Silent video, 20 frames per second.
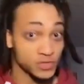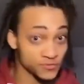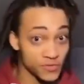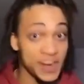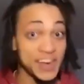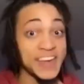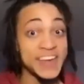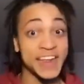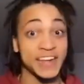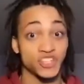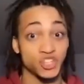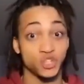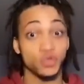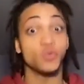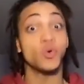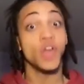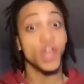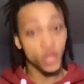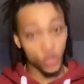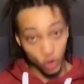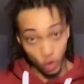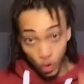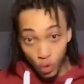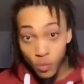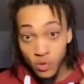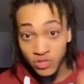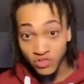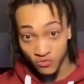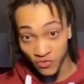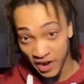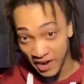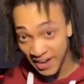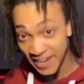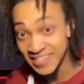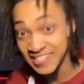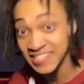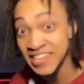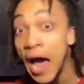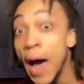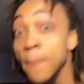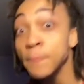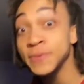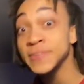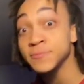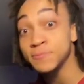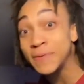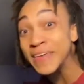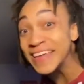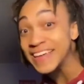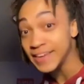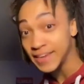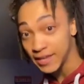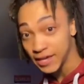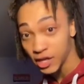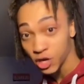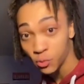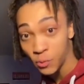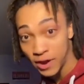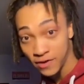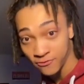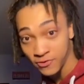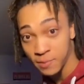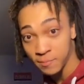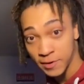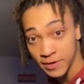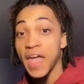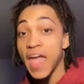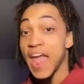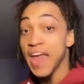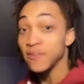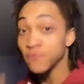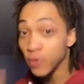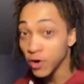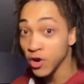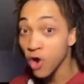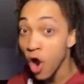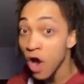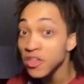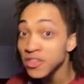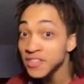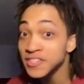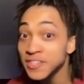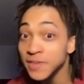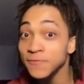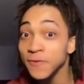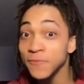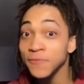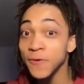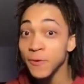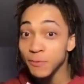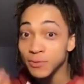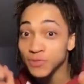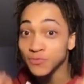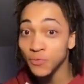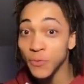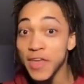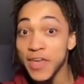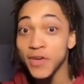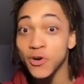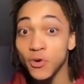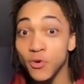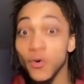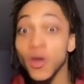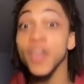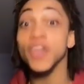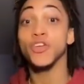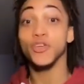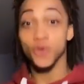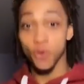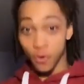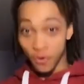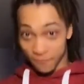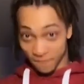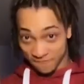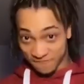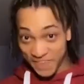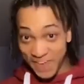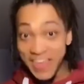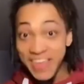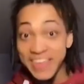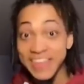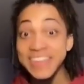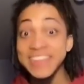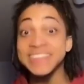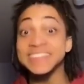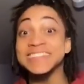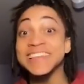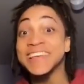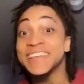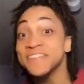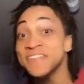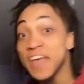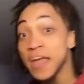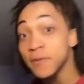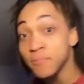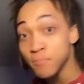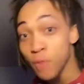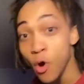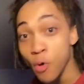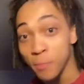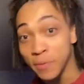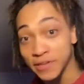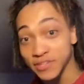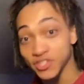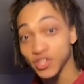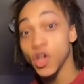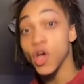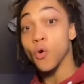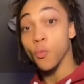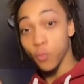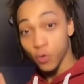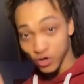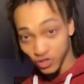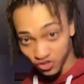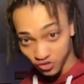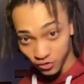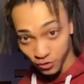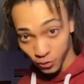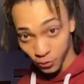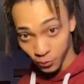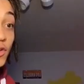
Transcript: running at you, you was running top speed to get away from it. And regardless of if it was real, your feelings in that moment were true.